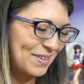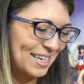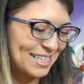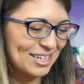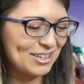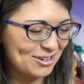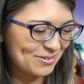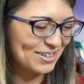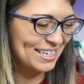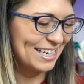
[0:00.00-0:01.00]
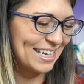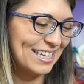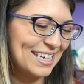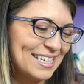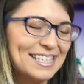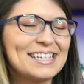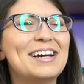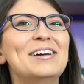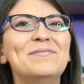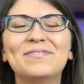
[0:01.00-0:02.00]
It's a little ridiculous.
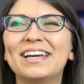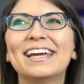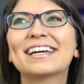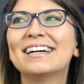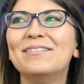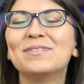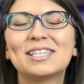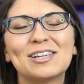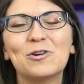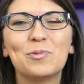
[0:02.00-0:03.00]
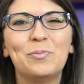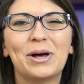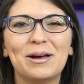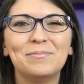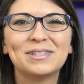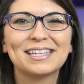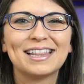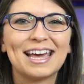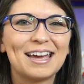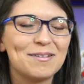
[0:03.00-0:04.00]
I'm so bummed
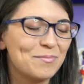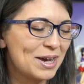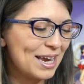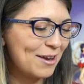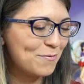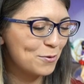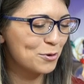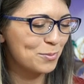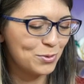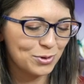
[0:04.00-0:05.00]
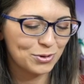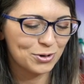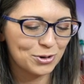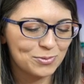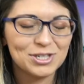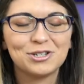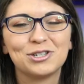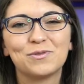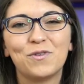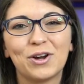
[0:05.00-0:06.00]
that my Fukubukuro was
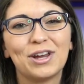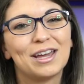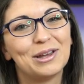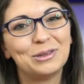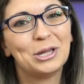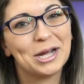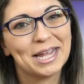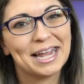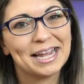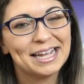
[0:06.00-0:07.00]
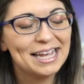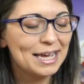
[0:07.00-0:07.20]
just very unlucky.